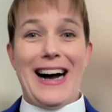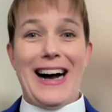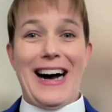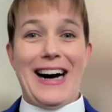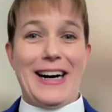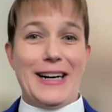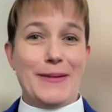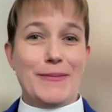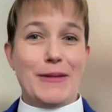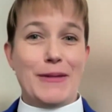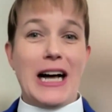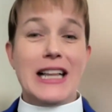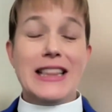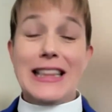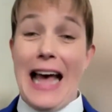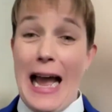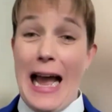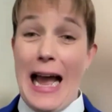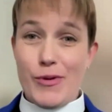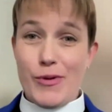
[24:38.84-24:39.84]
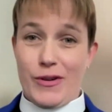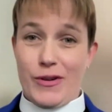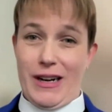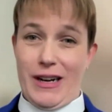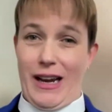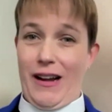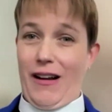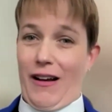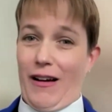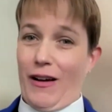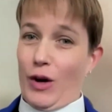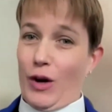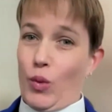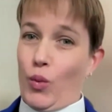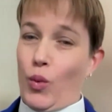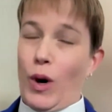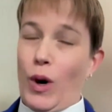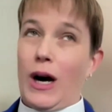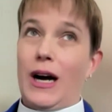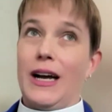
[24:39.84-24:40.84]
elaborate on
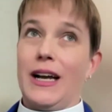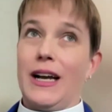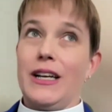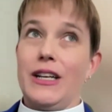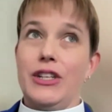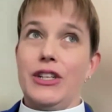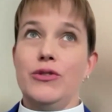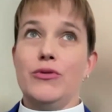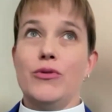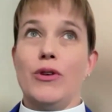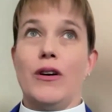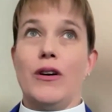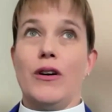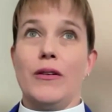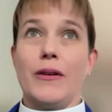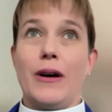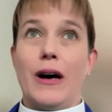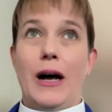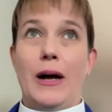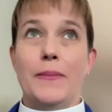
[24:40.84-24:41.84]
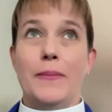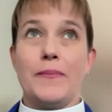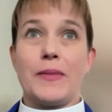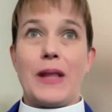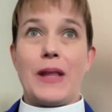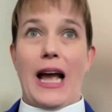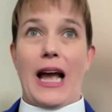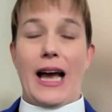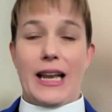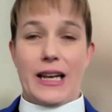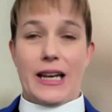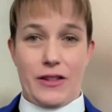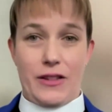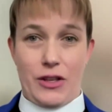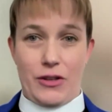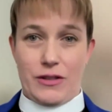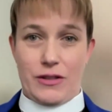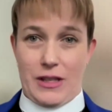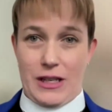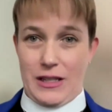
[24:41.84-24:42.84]
why you all added
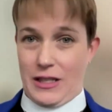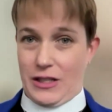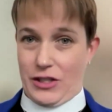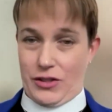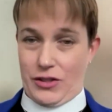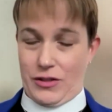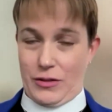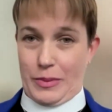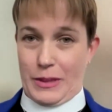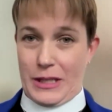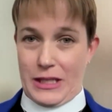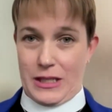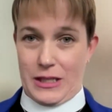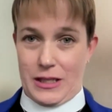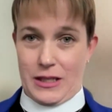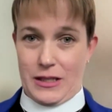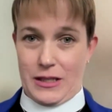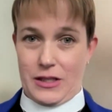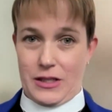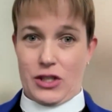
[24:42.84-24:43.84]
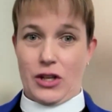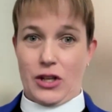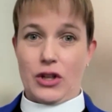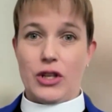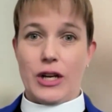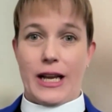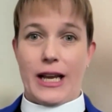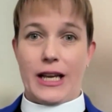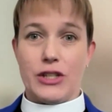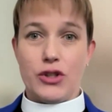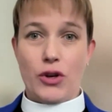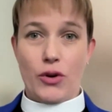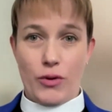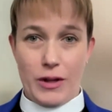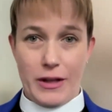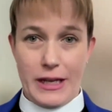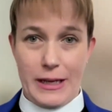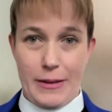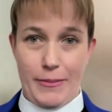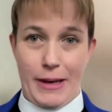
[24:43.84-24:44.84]
those additional pieces to look at
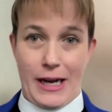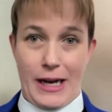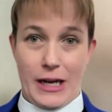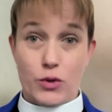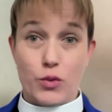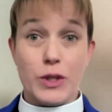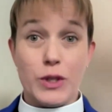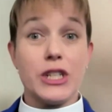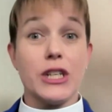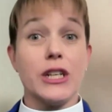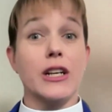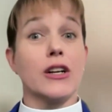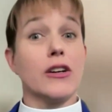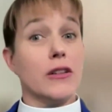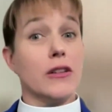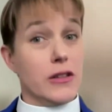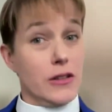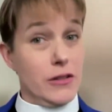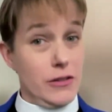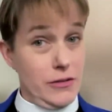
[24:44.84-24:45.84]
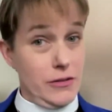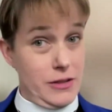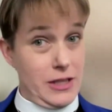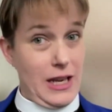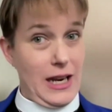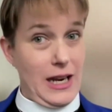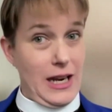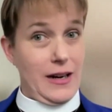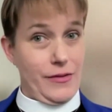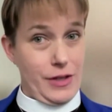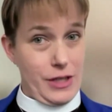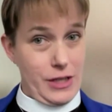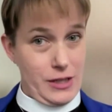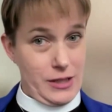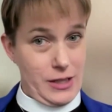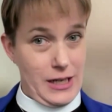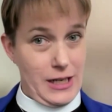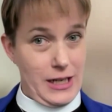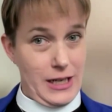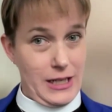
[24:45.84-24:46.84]
total impact, which includes average
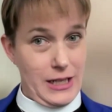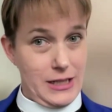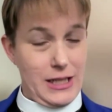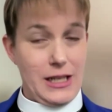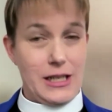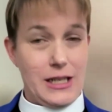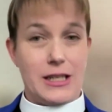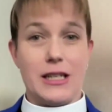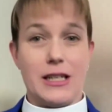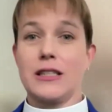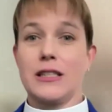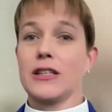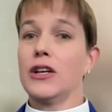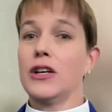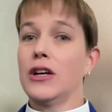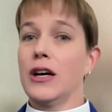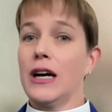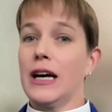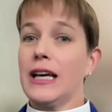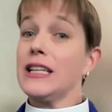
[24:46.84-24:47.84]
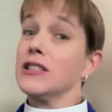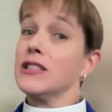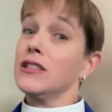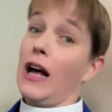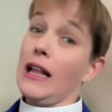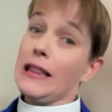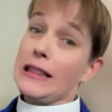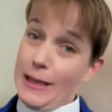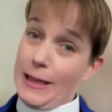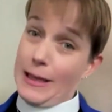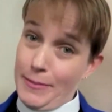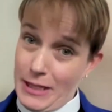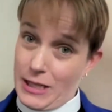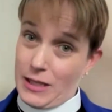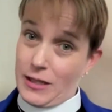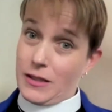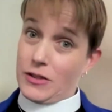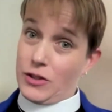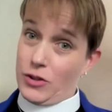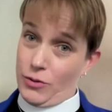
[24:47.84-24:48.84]
Sunday attendance, but is not
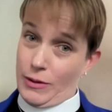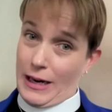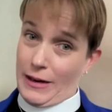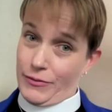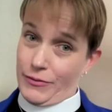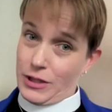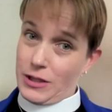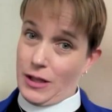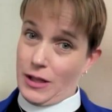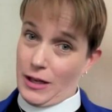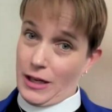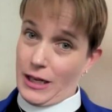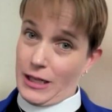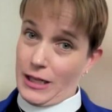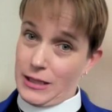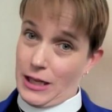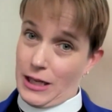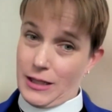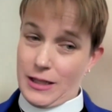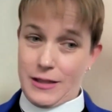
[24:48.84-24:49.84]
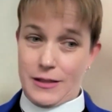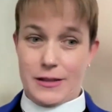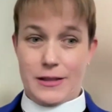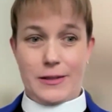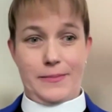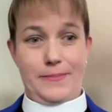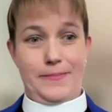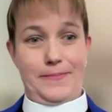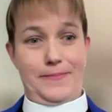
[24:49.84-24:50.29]
limited to average Sunday attendance.